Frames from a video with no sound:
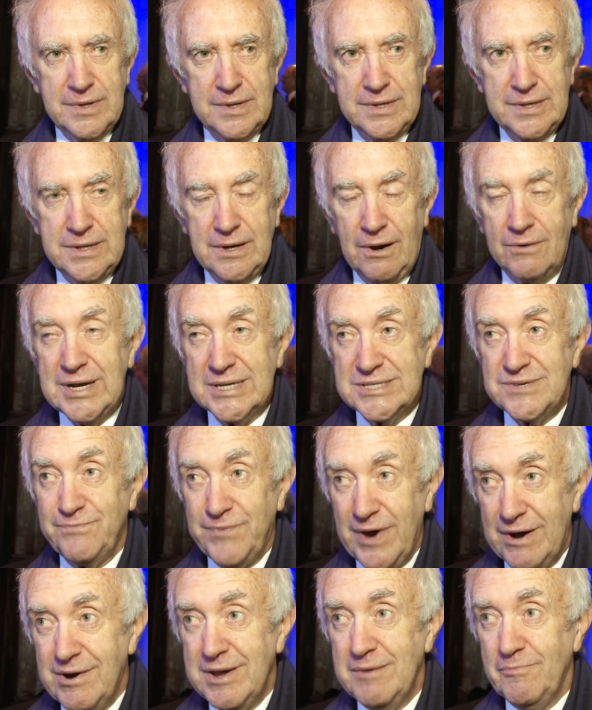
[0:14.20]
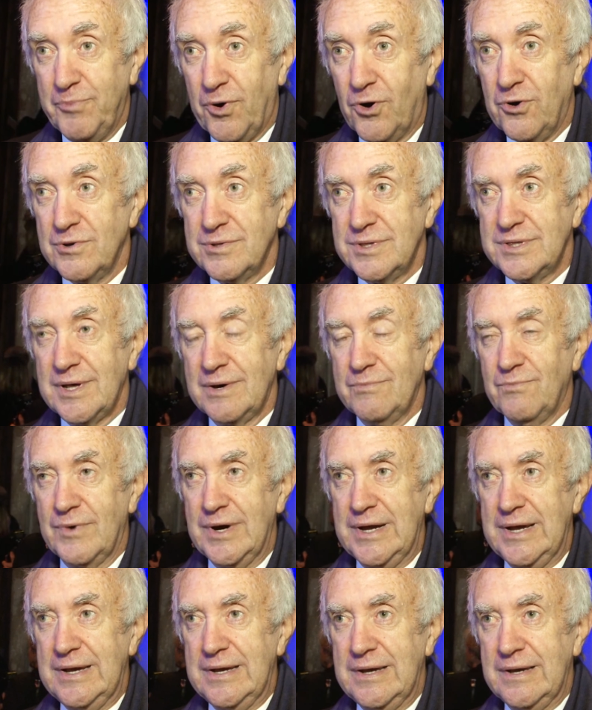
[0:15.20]
you know, it's very important that
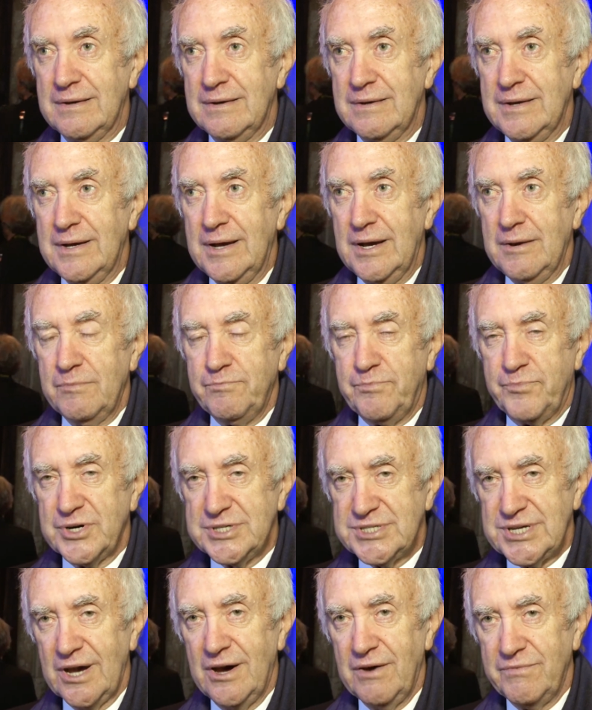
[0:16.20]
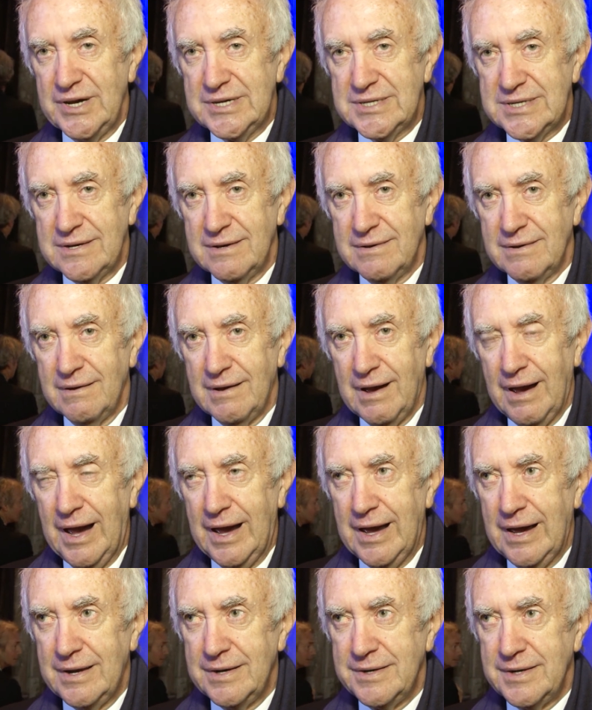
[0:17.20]
we preserve it,
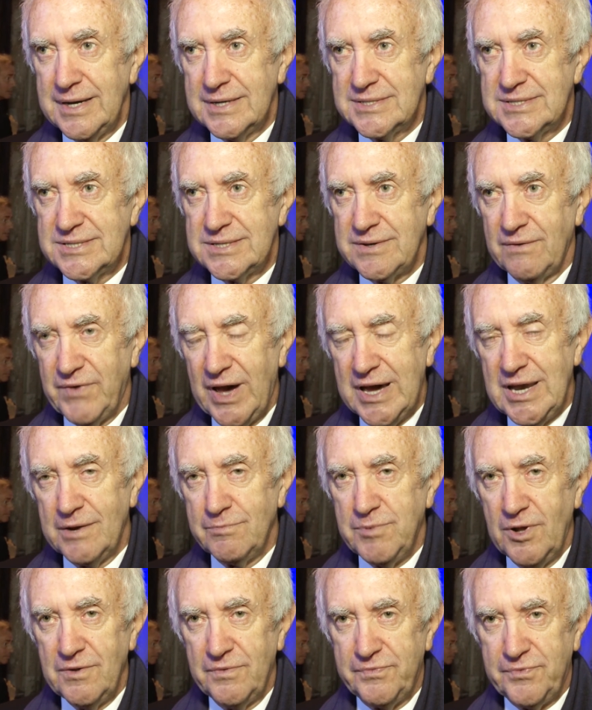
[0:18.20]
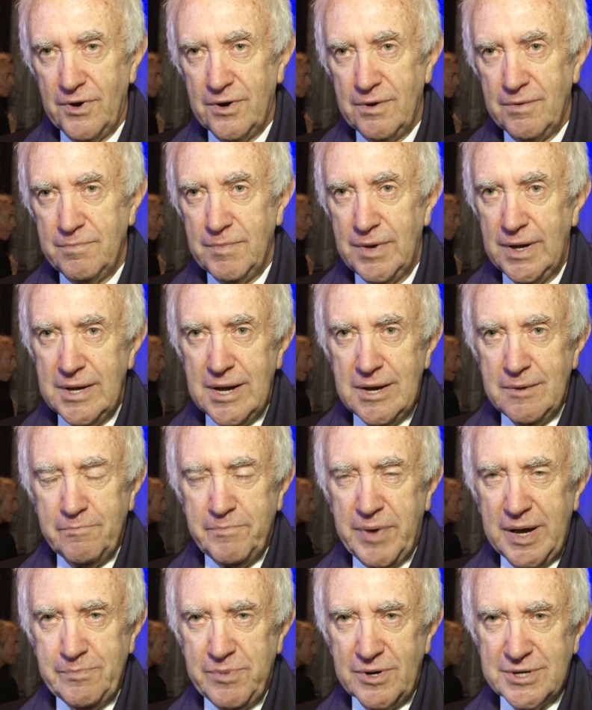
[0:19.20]
and it's available for
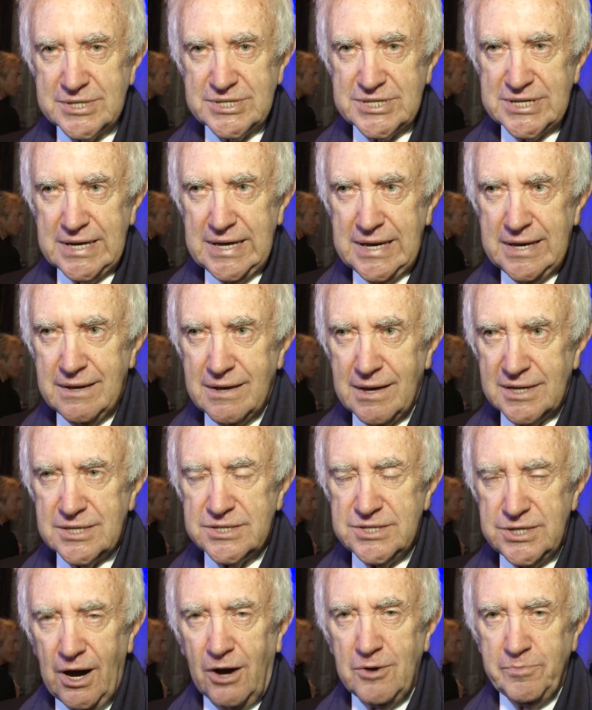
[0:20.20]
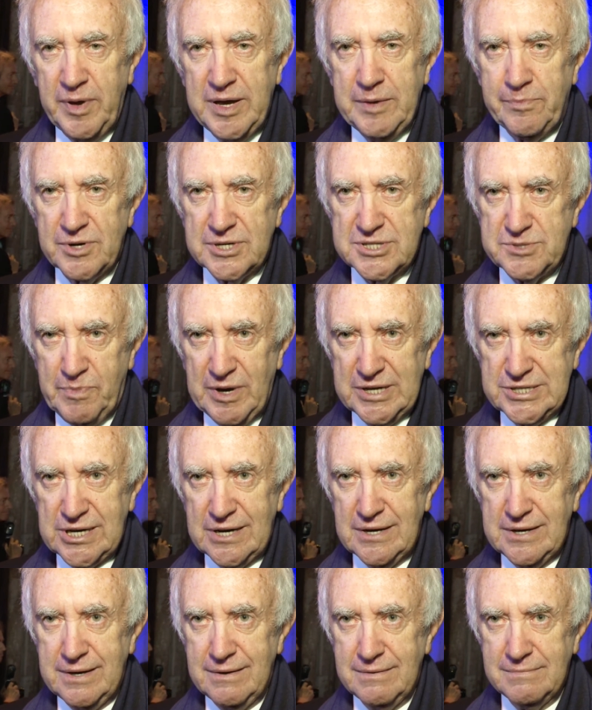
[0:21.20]
people to see, young people
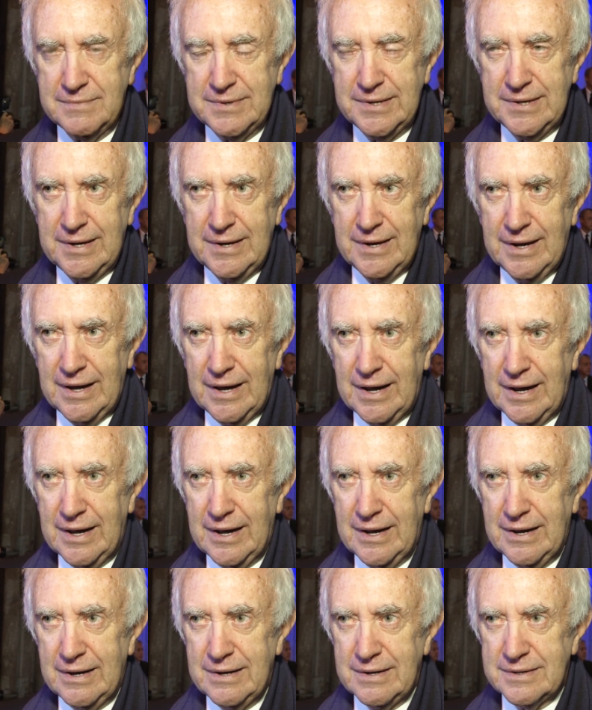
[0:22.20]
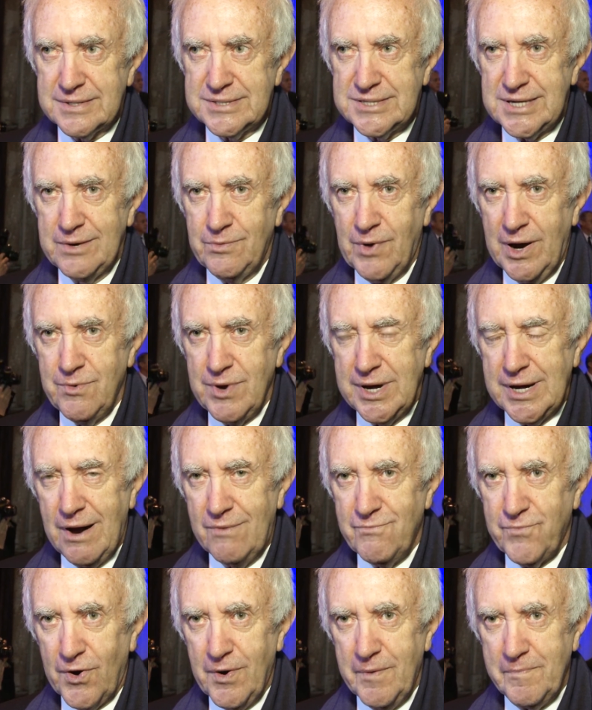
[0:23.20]
especially, and to see where we
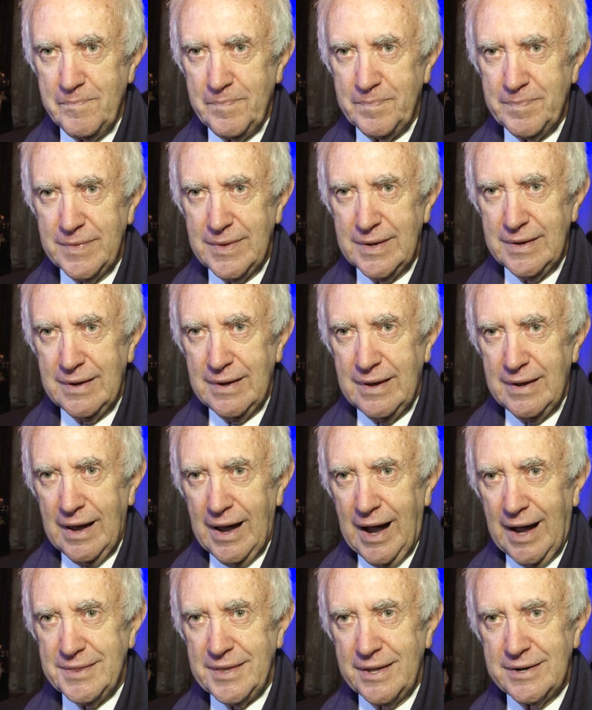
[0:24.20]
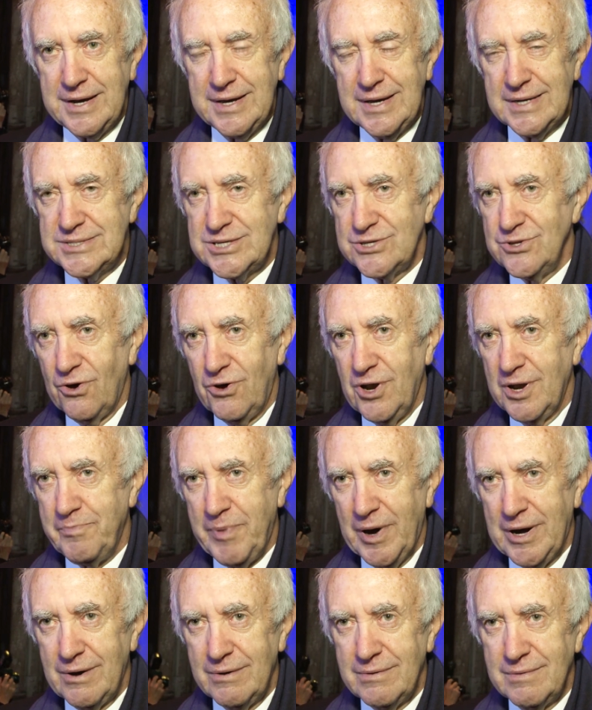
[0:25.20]
come from. And that it isn't all
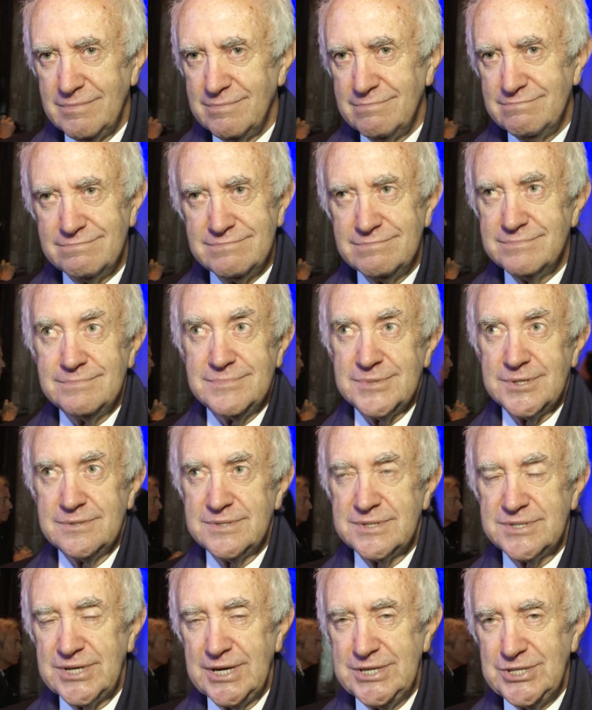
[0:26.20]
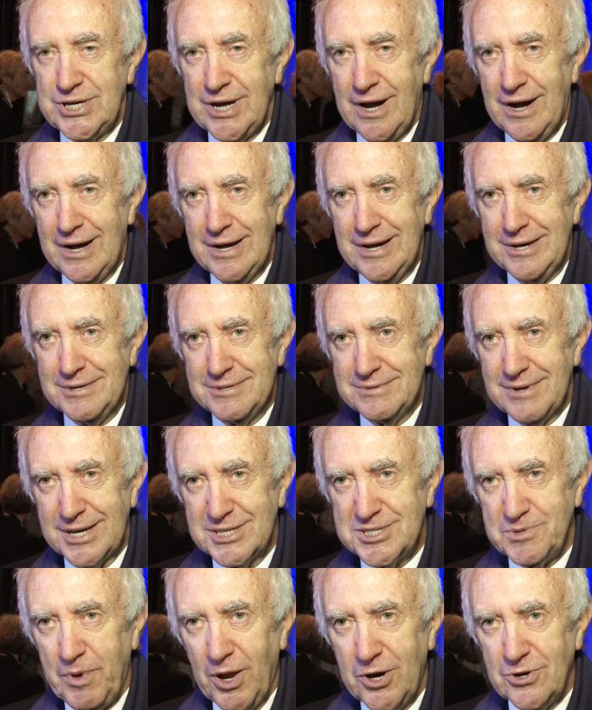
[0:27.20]
about CGI and
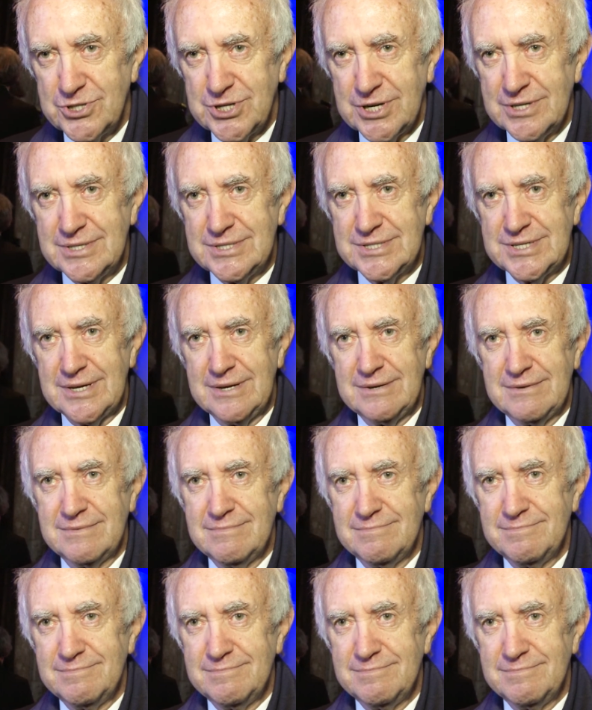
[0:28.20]
explosions and,